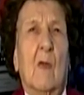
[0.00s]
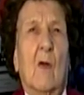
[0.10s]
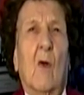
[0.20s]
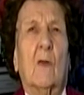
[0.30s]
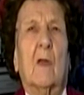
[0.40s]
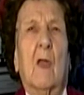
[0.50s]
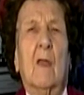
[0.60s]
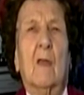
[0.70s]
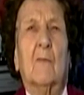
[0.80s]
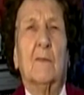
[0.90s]

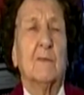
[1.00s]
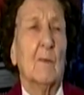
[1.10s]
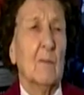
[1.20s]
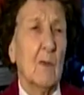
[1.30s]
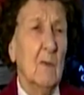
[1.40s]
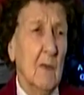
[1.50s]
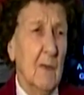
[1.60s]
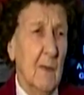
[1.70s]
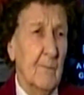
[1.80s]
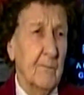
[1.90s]
Okay if it's something
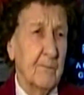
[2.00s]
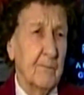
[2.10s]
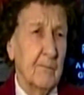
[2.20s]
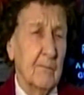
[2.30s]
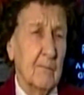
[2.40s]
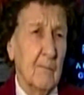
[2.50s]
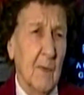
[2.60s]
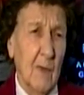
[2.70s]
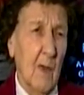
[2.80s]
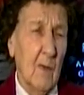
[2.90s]
good,
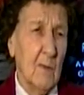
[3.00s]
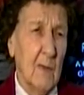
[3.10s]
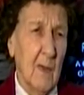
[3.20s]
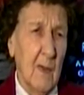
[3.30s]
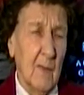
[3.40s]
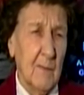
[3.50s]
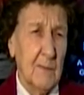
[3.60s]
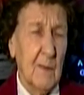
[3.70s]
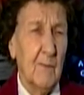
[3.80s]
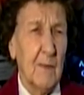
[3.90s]
but not okay if it's
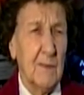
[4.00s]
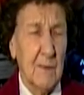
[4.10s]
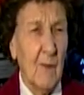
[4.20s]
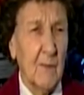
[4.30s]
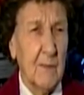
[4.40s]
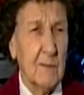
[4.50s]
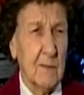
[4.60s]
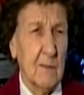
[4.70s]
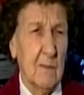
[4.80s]
something selfish.